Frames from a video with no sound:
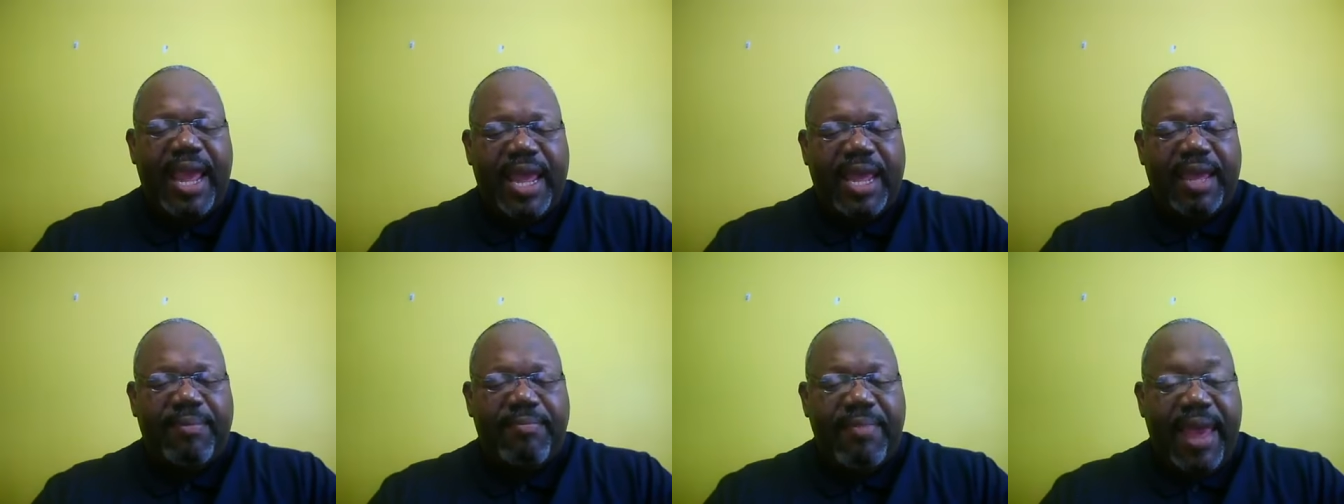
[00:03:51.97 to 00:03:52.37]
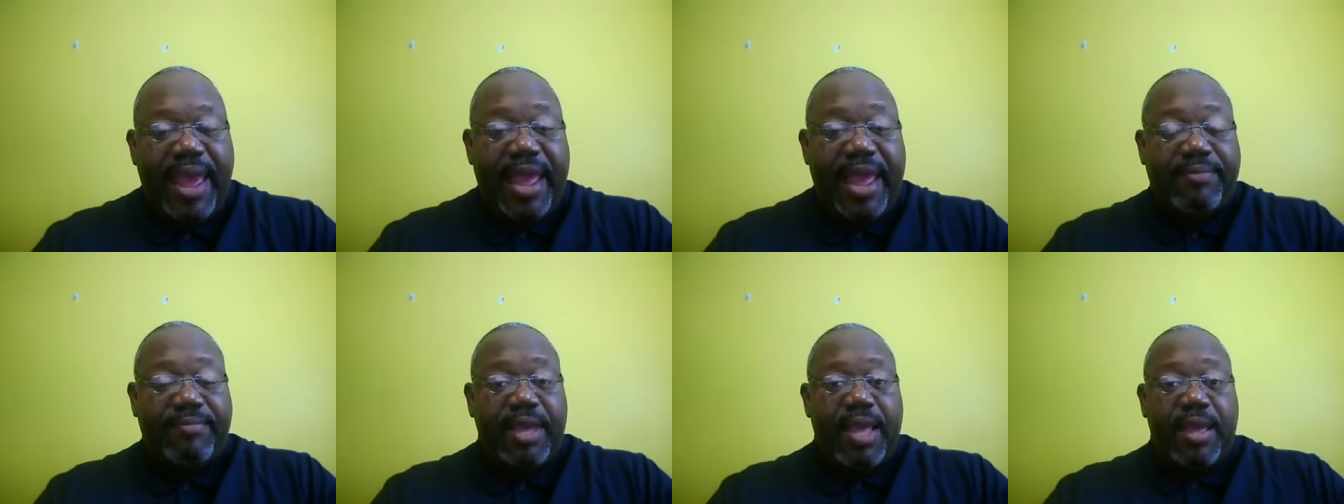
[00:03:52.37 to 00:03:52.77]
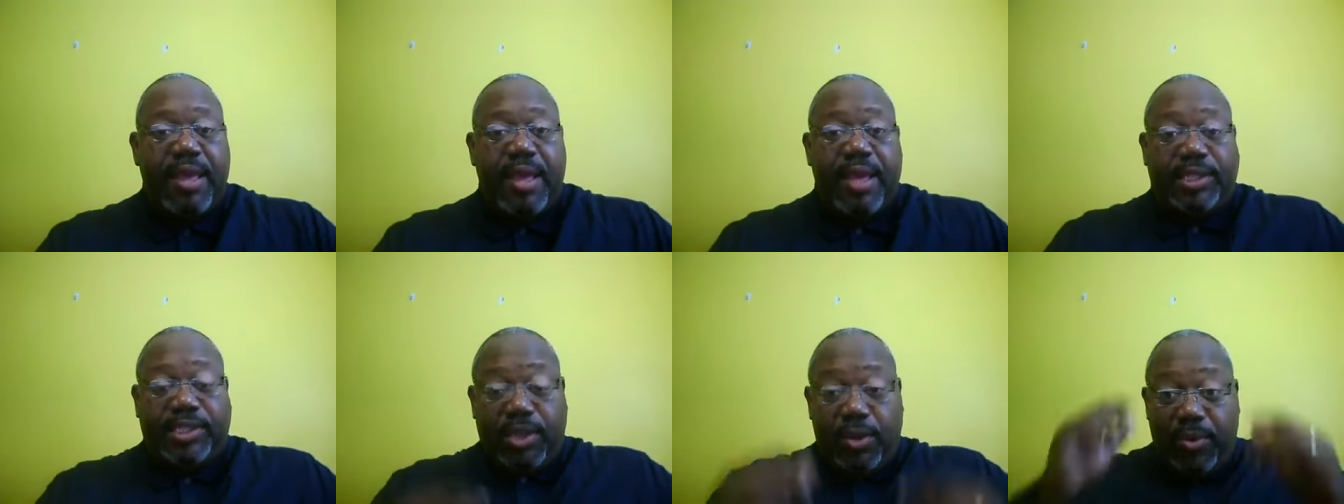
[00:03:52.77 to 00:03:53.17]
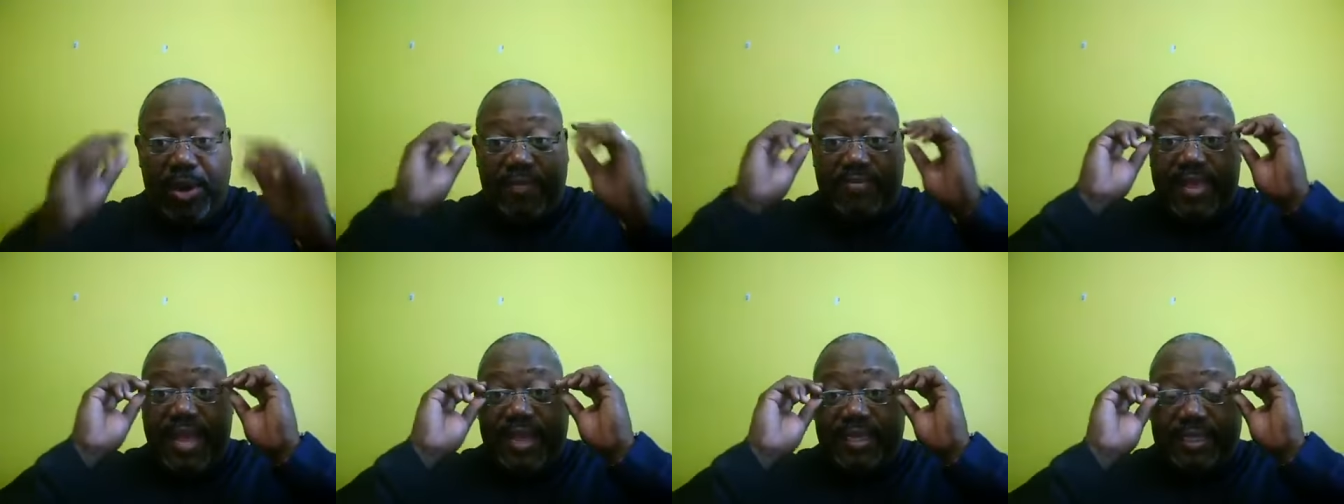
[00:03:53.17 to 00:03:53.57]
Amen. So,
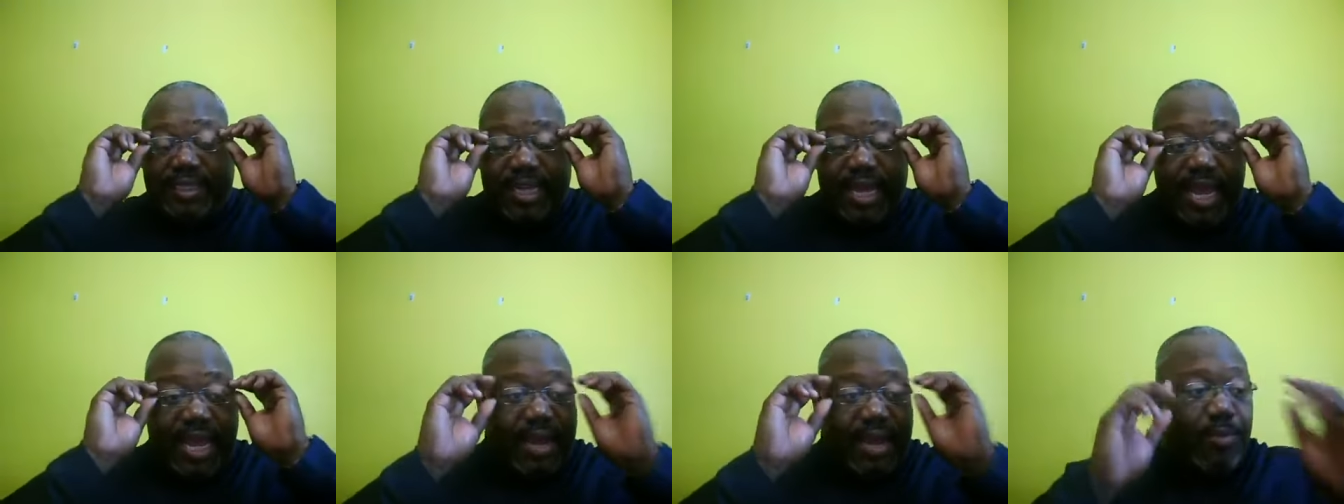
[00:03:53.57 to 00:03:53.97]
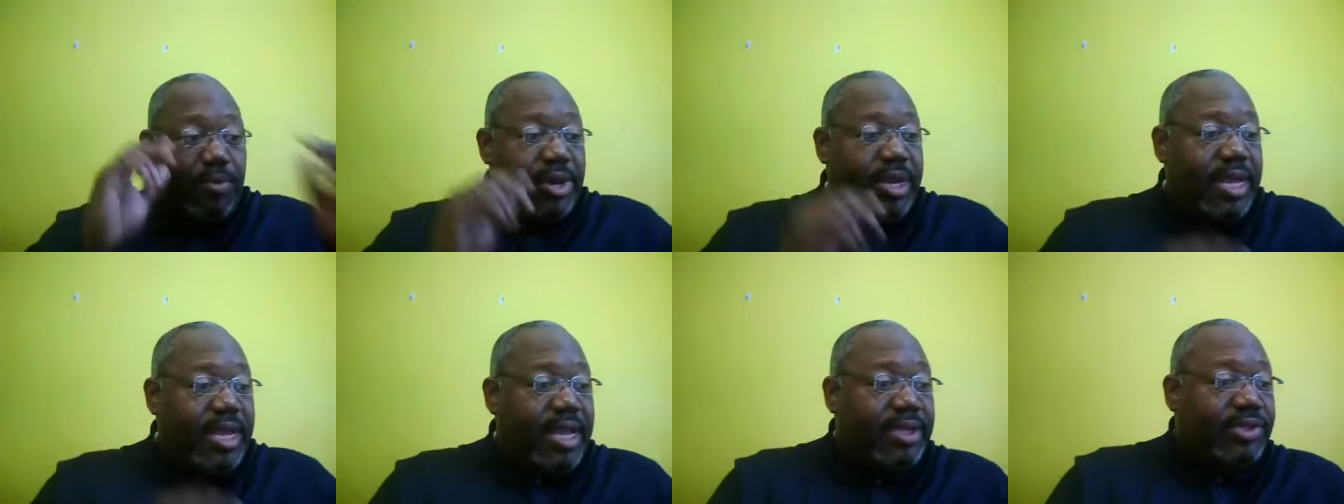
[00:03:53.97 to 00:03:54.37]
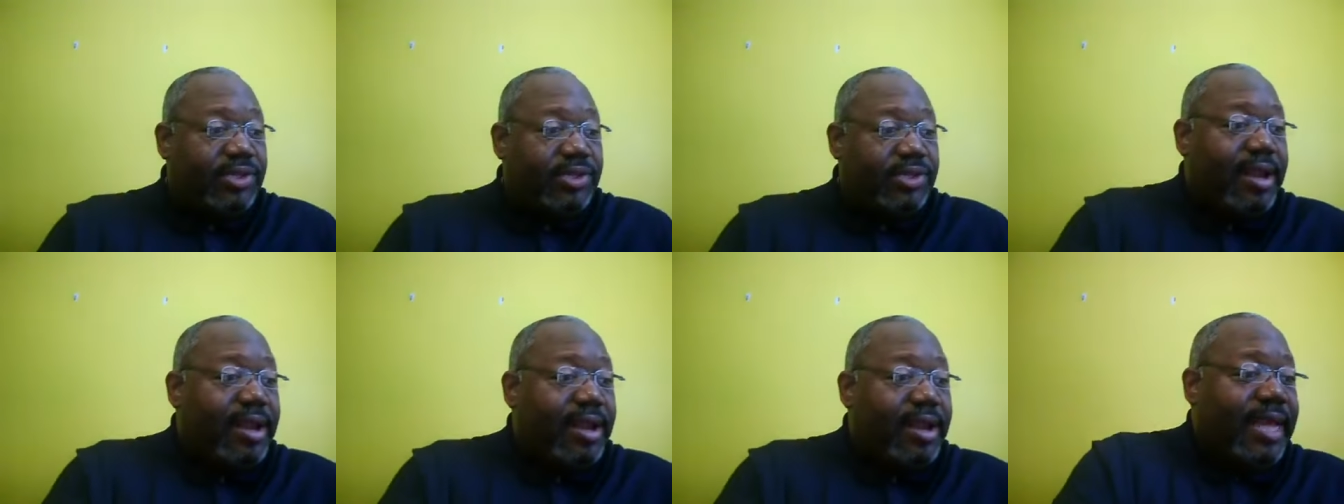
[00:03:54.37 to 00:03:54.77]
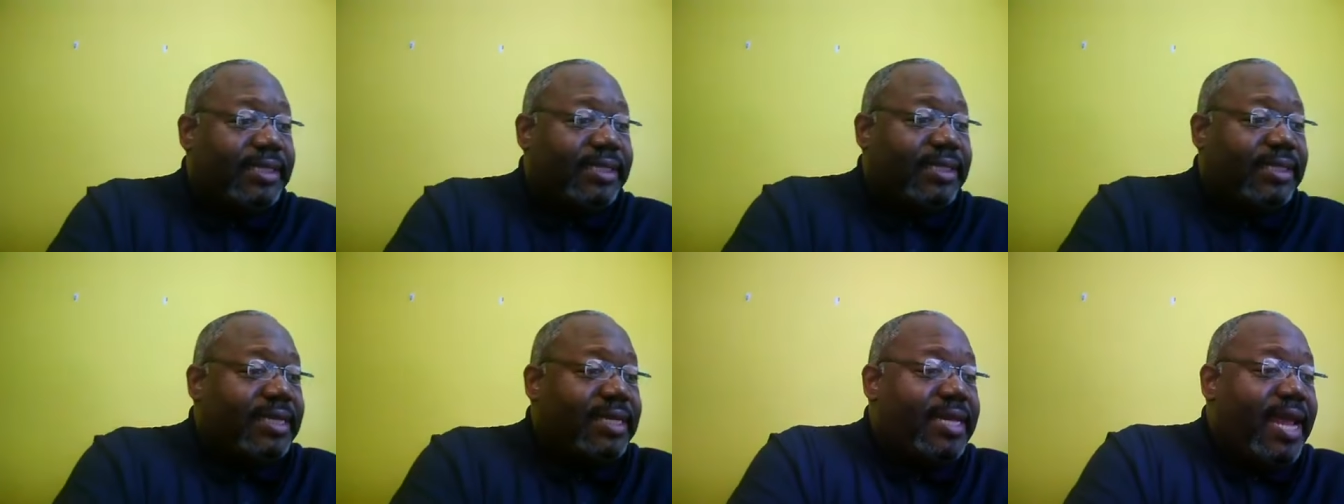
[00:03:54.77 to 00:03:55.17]
with that said, I want to get into our
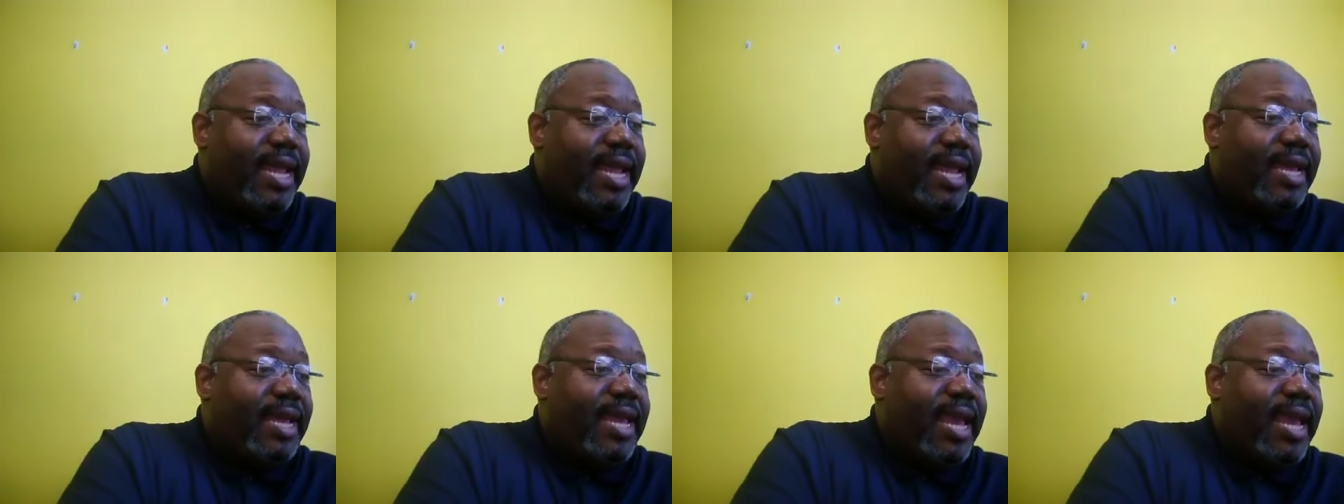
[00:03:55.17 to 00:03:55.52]
lesson today.